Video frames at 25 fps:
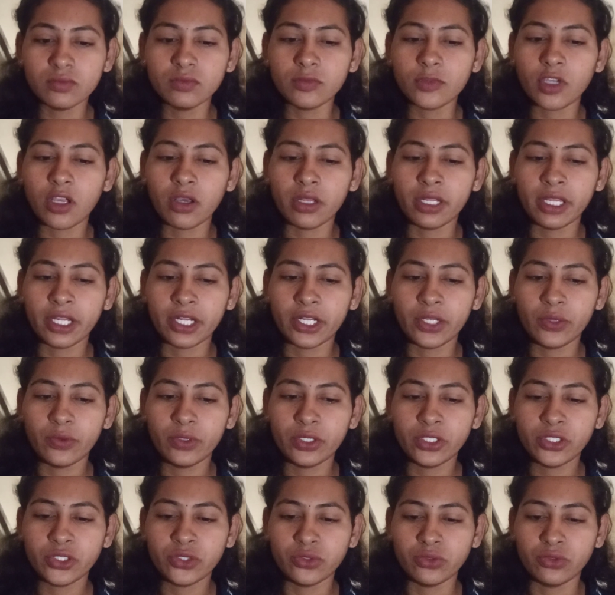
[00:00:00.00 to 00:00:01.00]
connective
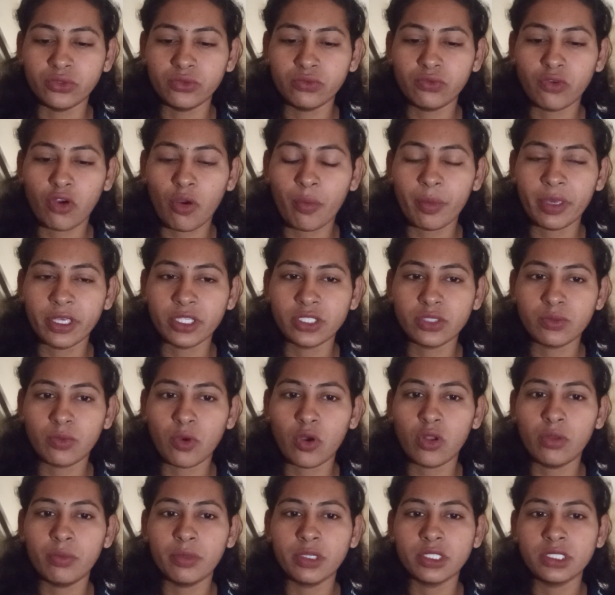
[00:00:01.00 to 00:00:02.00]
tissue to form a
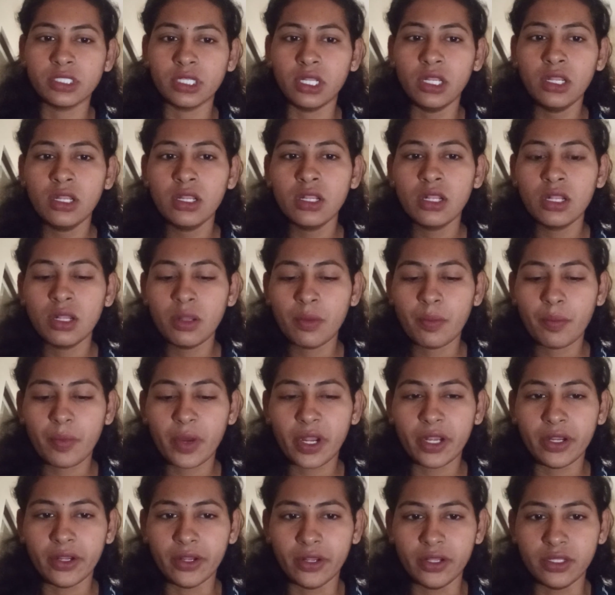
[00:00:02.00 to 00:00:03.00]
small muscle
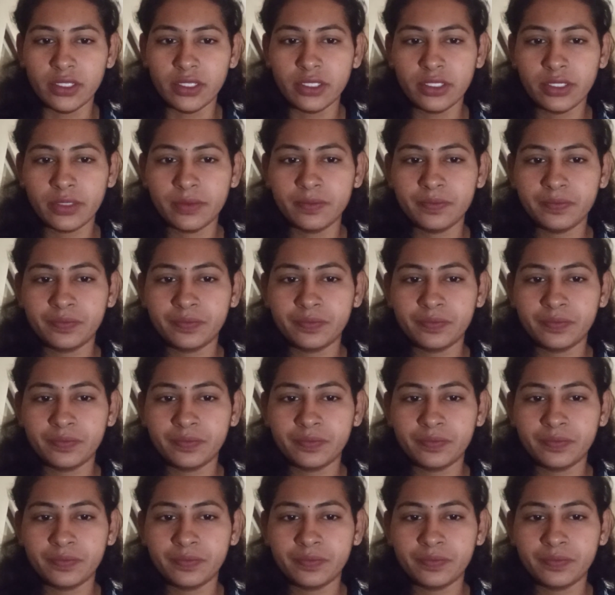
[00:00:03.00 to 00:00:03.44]
bundles.